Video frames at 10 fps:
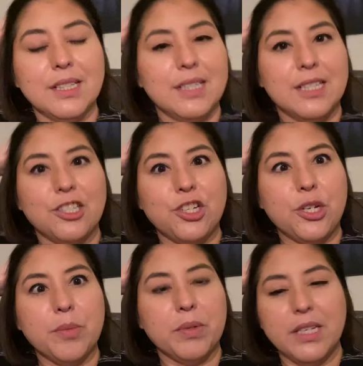she
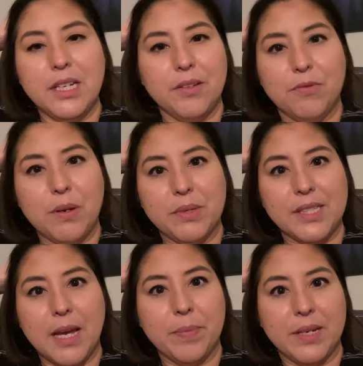couldn't believe what was
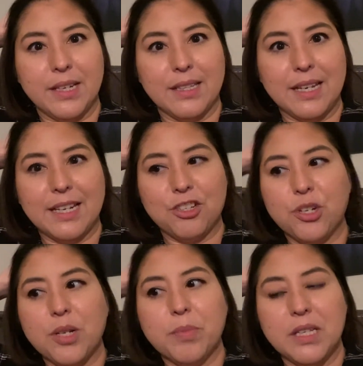happening. Like, she
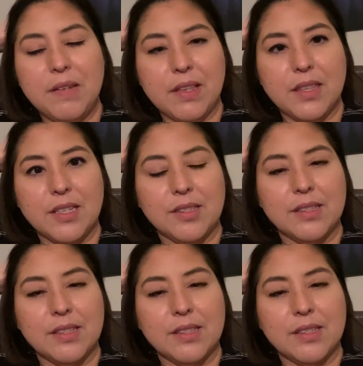couldn't believe that this